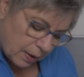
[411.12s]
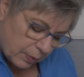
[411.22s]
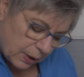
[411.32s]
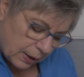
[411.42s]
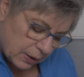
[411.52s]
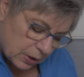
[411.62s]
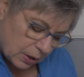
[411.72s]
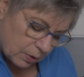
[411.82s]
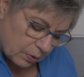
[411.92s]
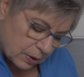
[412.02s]
that we like
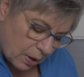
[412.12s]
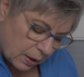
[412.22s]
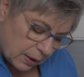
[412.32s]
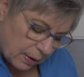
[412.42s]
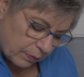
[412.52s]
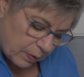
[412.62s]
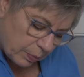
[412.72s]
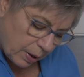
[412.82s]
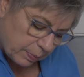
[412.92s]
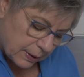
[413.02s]
to use on
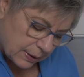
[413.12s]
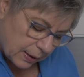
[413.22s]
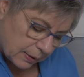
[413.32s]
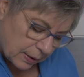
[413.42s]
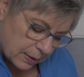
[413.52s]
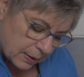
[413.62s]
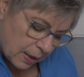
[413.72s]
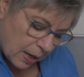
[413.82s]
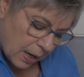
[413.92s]
infant puppies like this.